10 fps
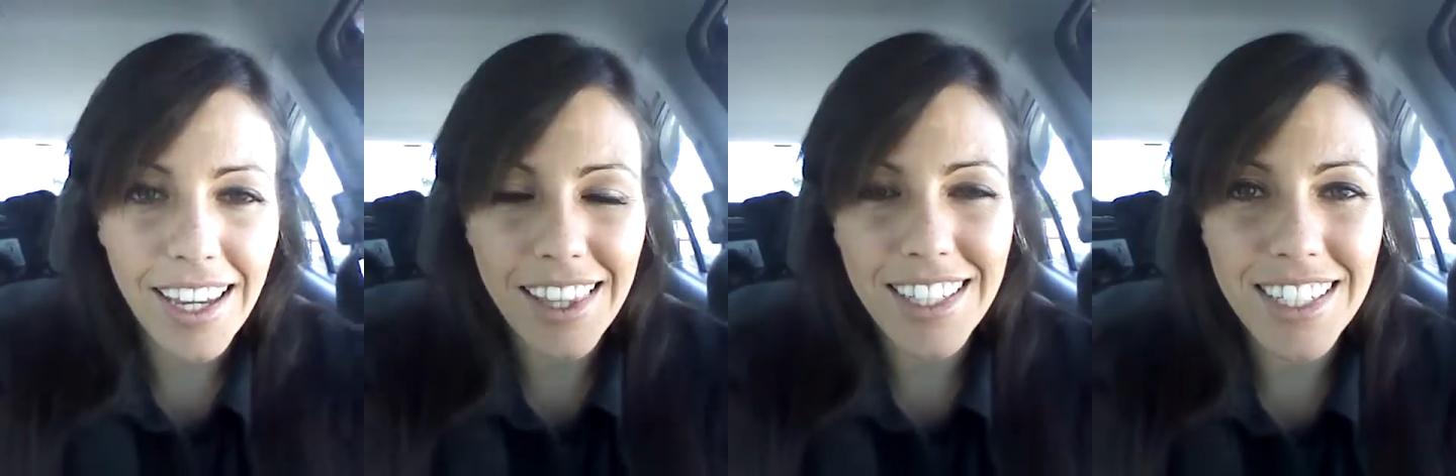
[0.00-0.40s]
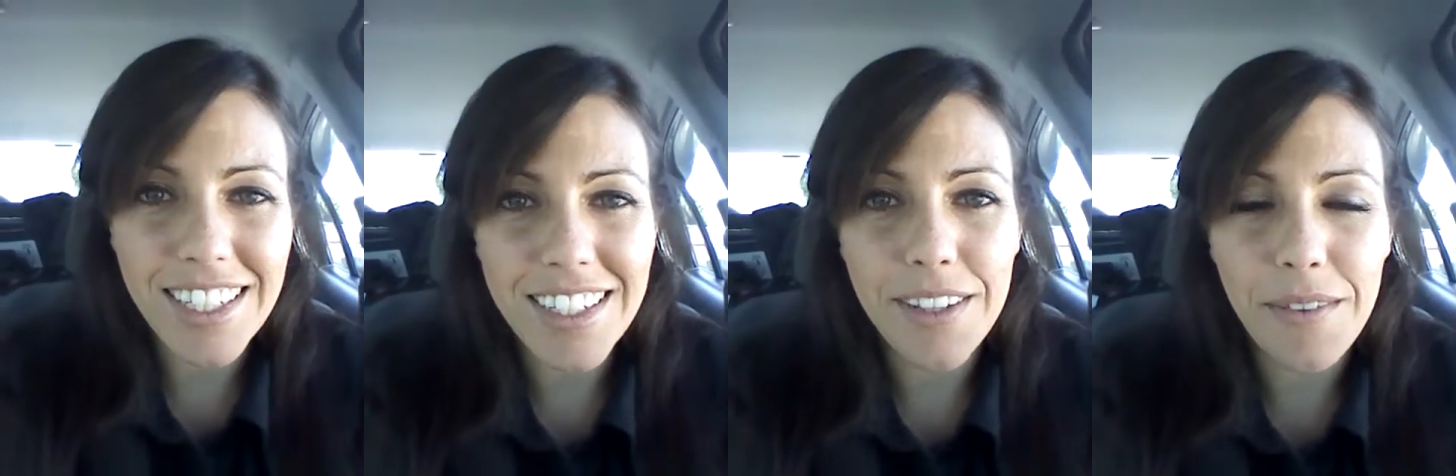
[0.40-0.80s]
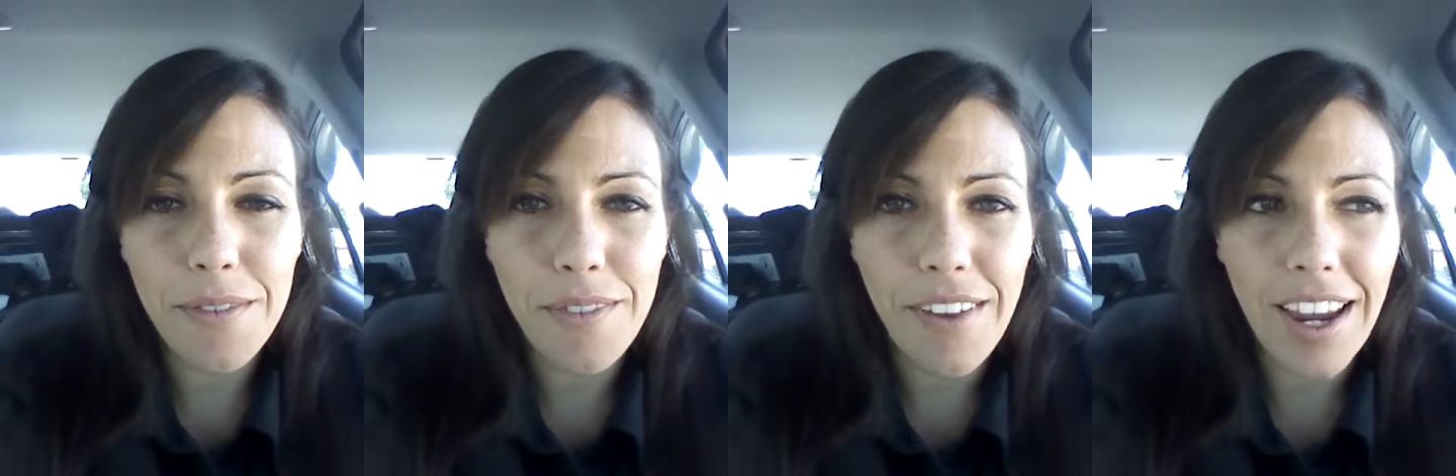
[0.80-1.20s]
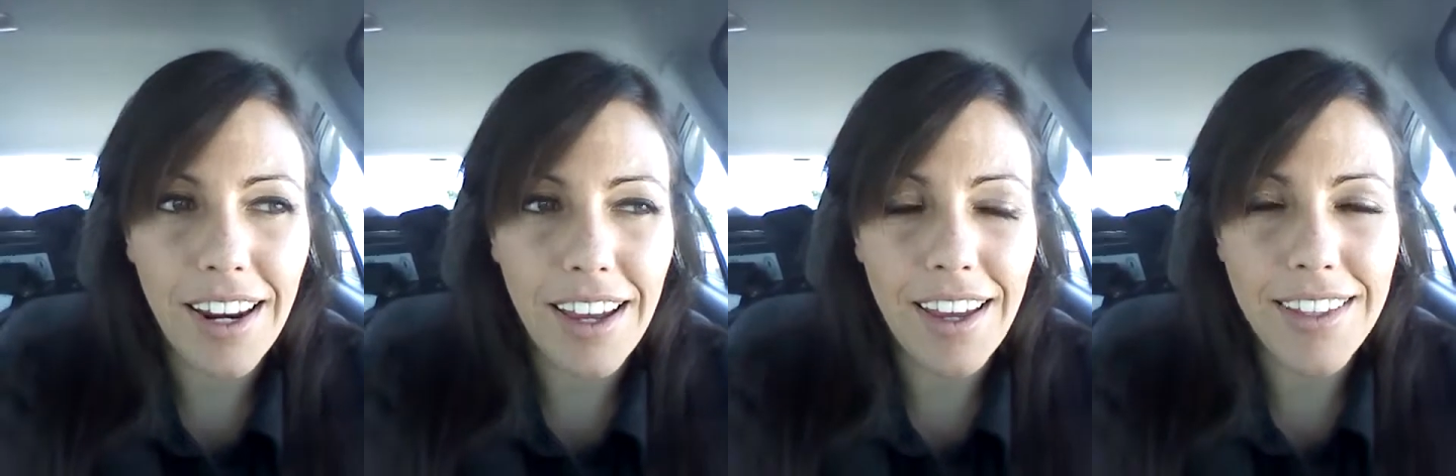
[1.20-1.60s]
Hey, this is
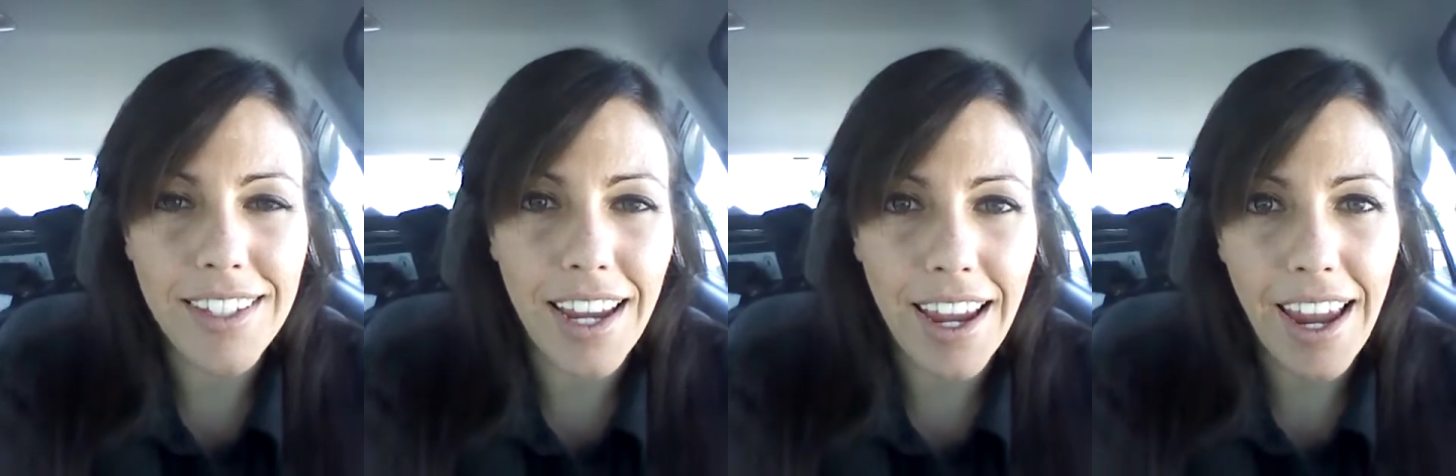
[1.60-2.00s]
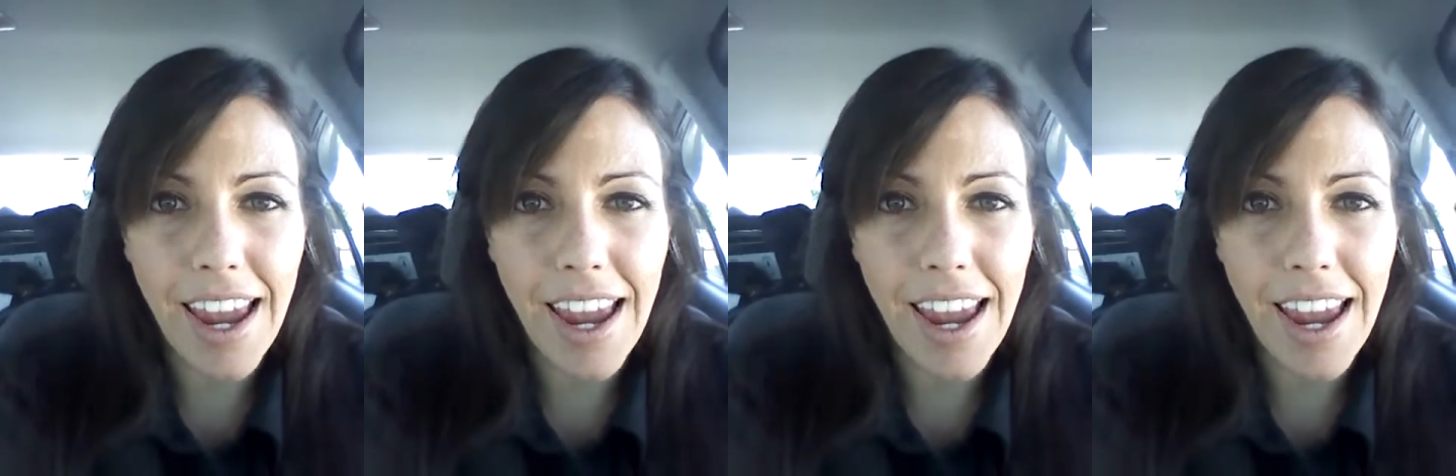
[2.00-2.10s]
VEDA day